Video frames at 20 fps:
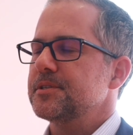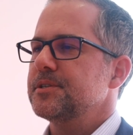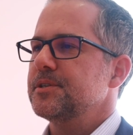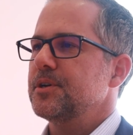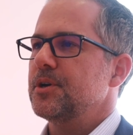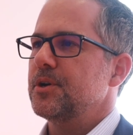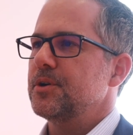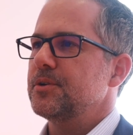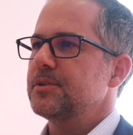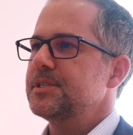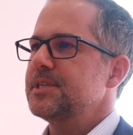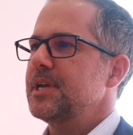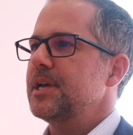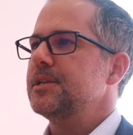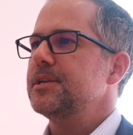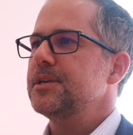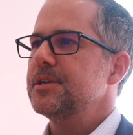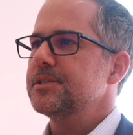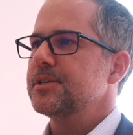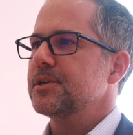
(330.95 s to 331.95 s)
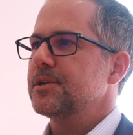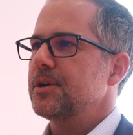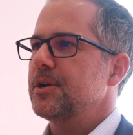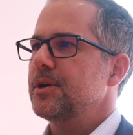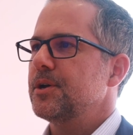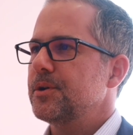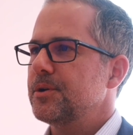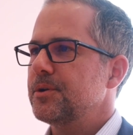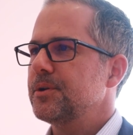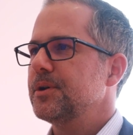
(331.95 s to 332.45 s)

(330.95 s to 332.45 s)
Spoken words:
So 10 years ago,